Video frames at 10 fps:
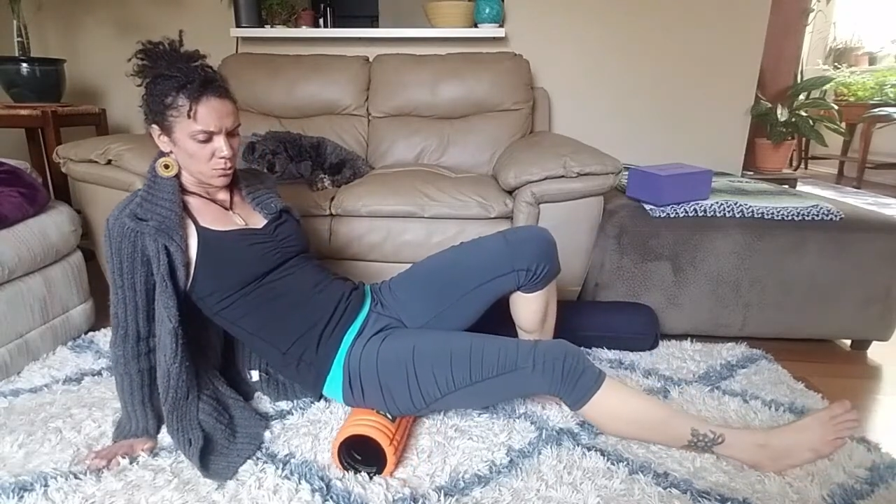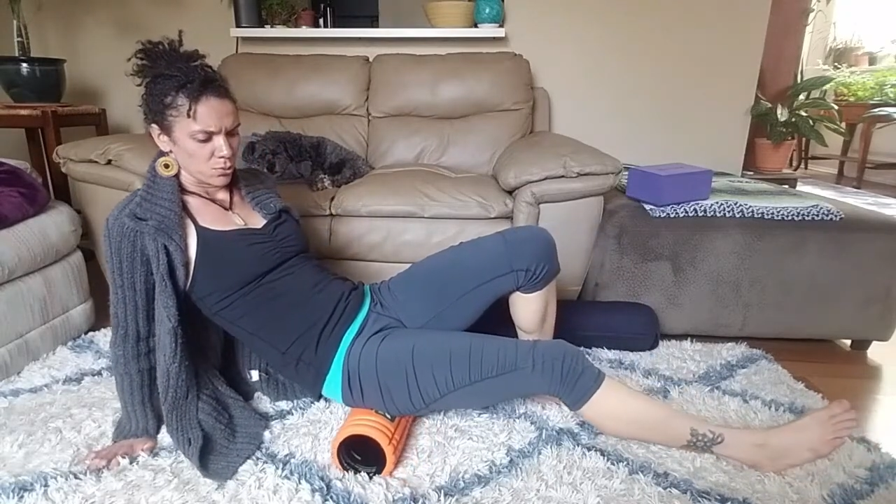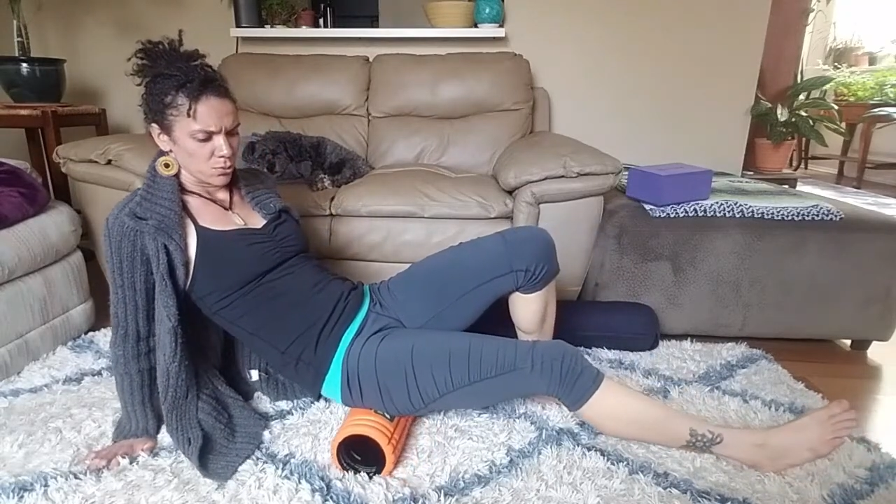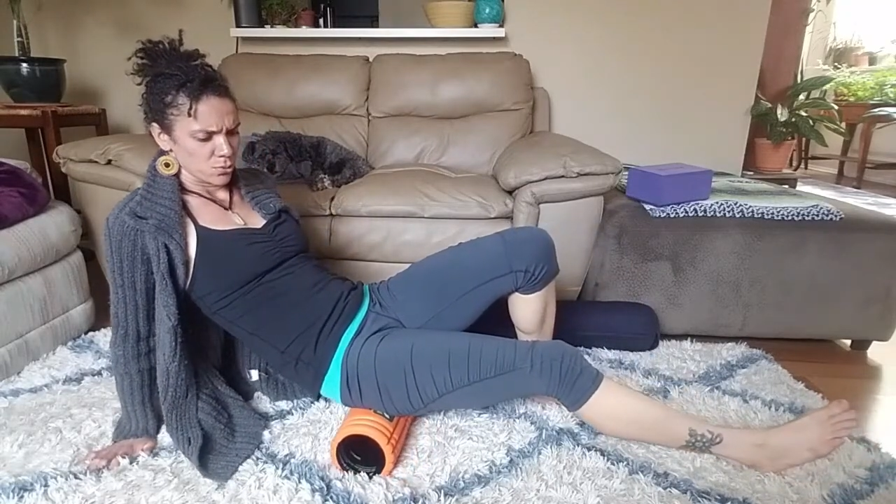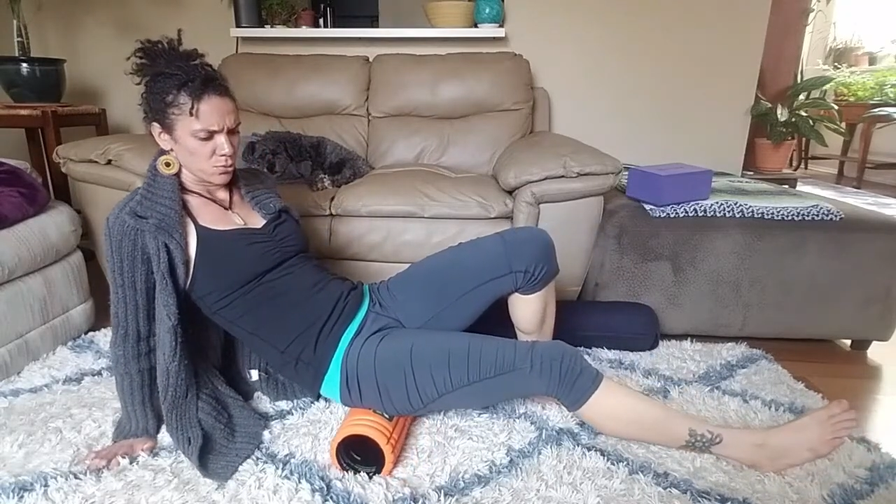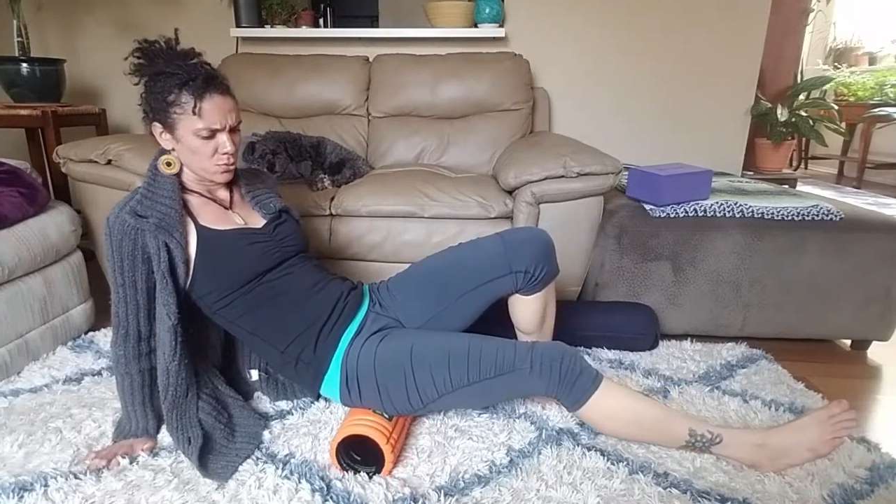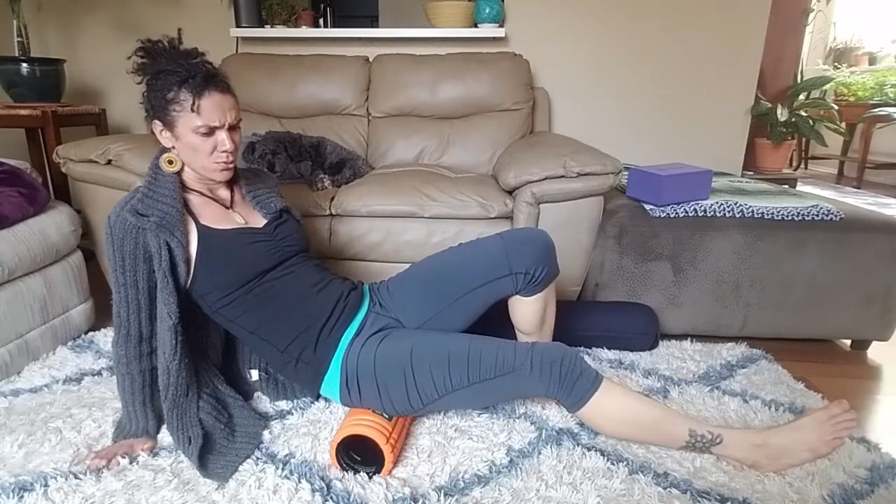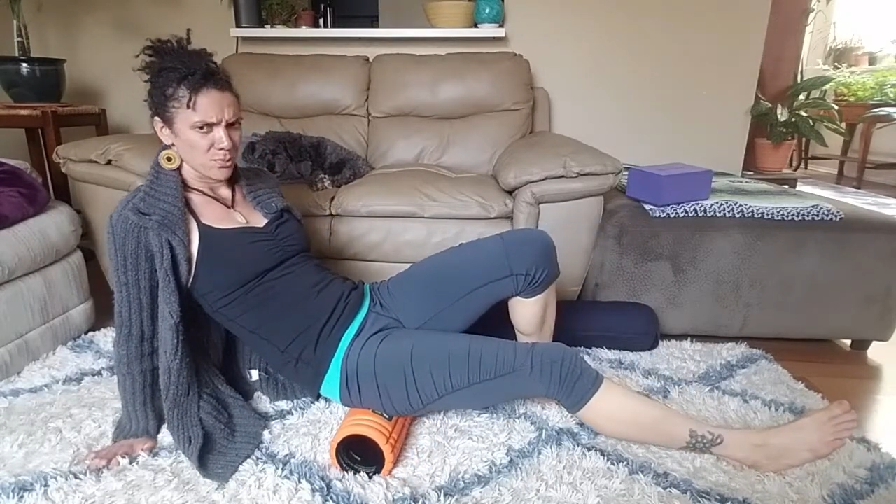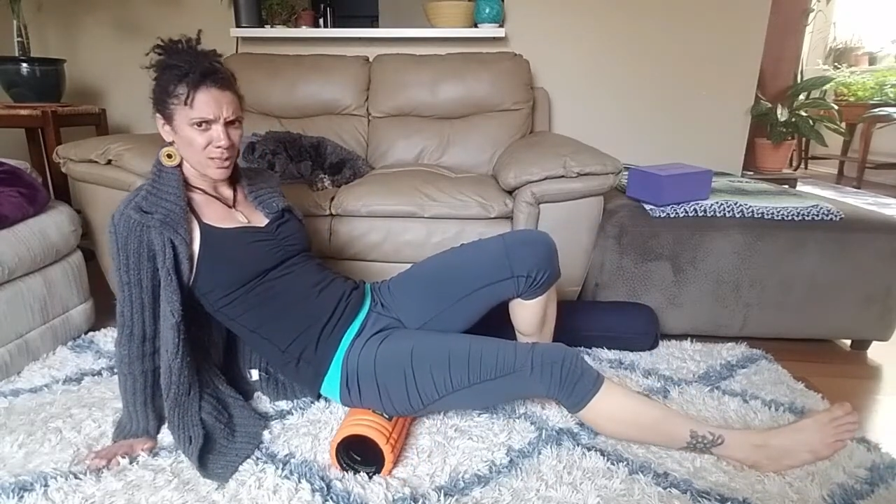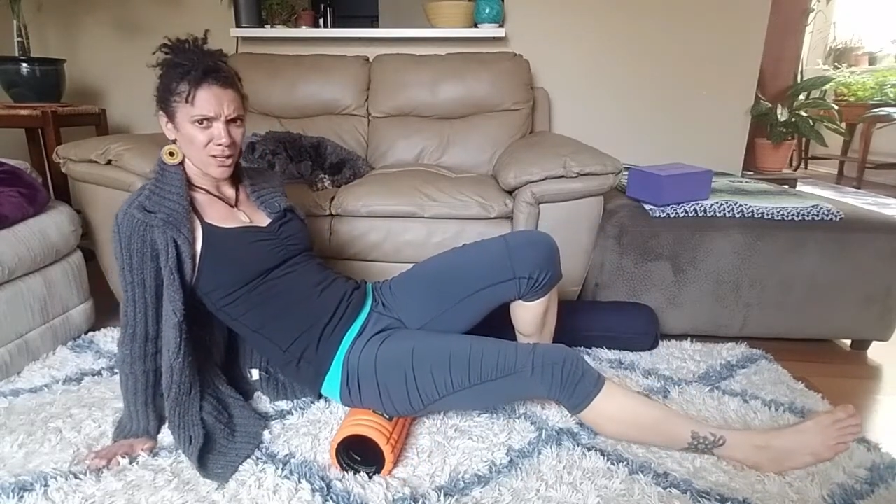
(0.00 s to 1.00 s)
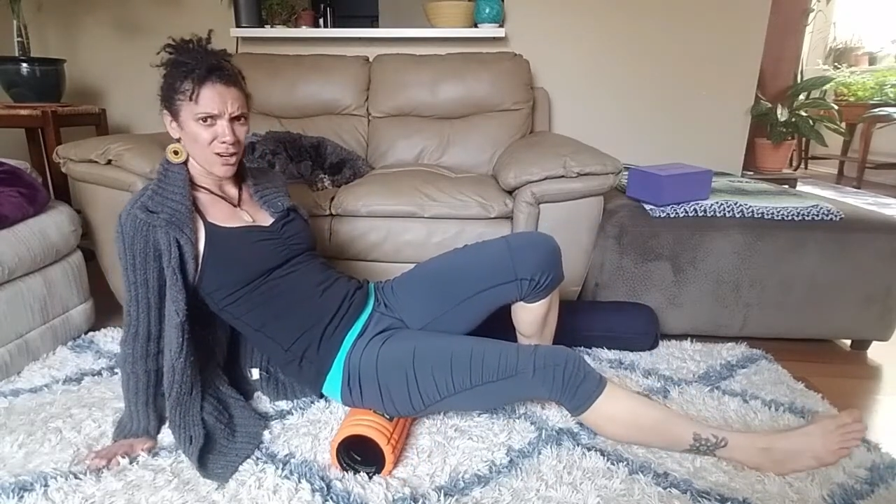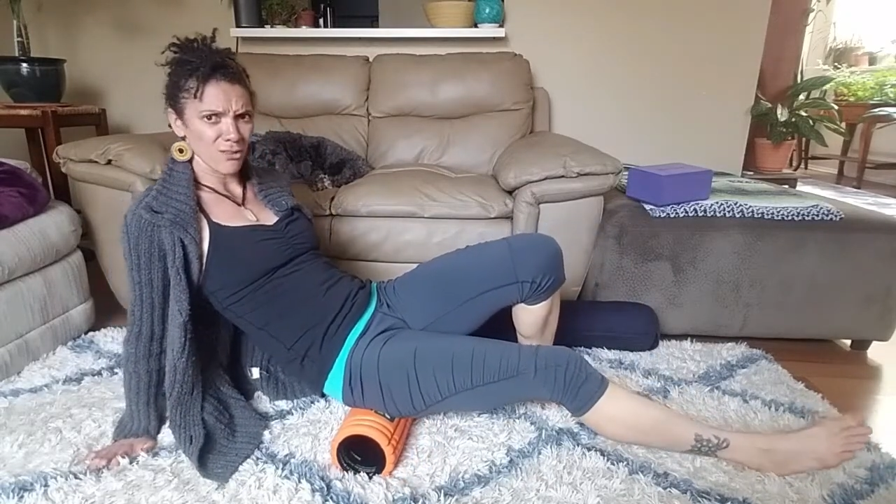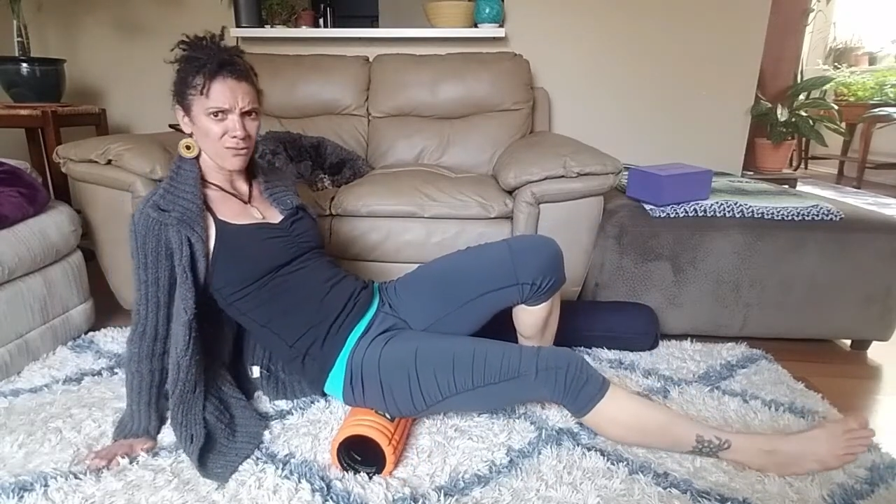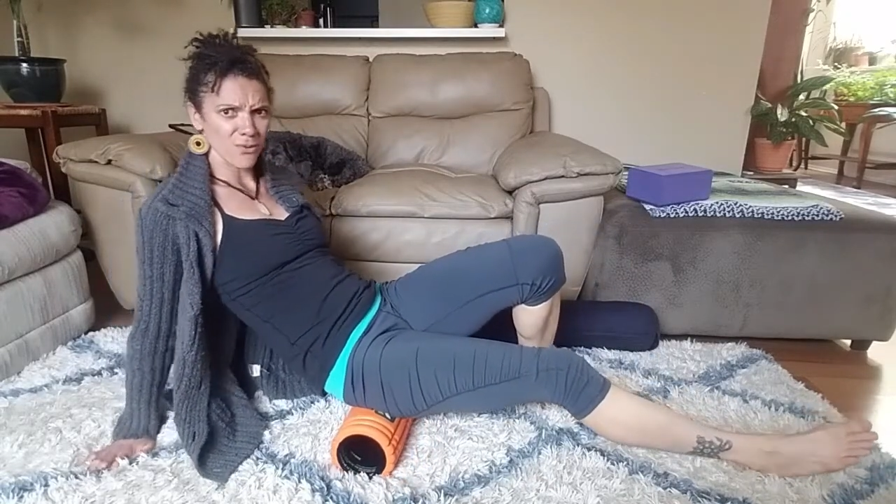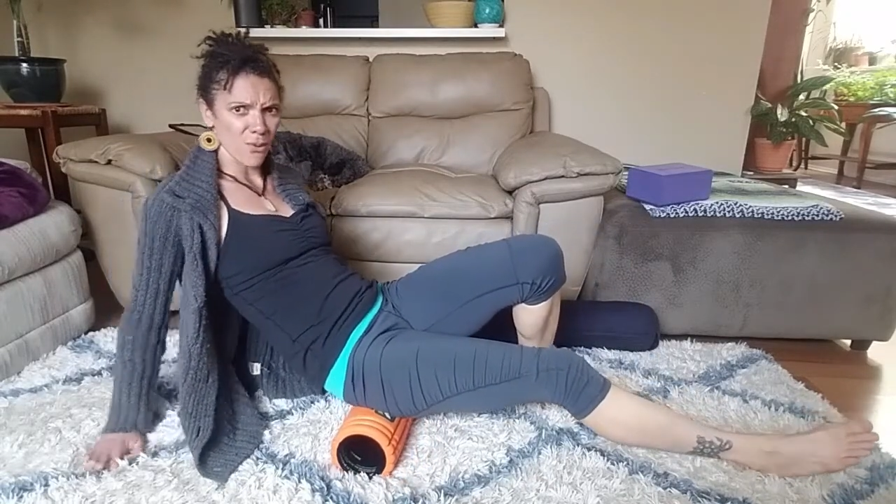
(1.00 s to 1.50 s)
It's